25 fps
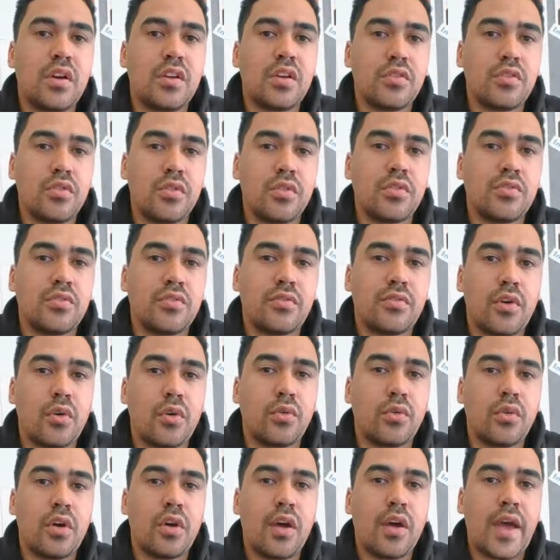your
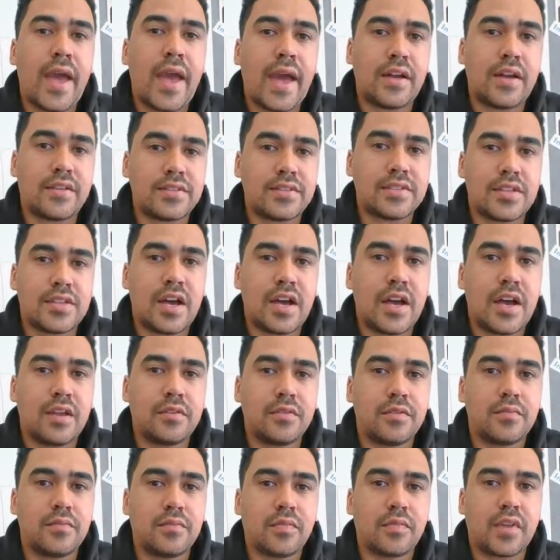phone outside,
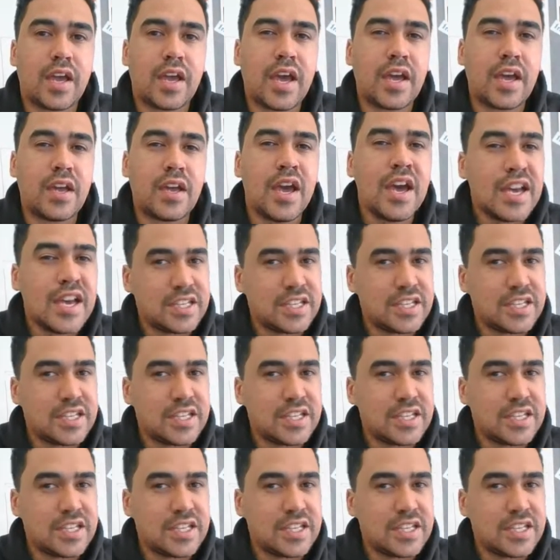okay?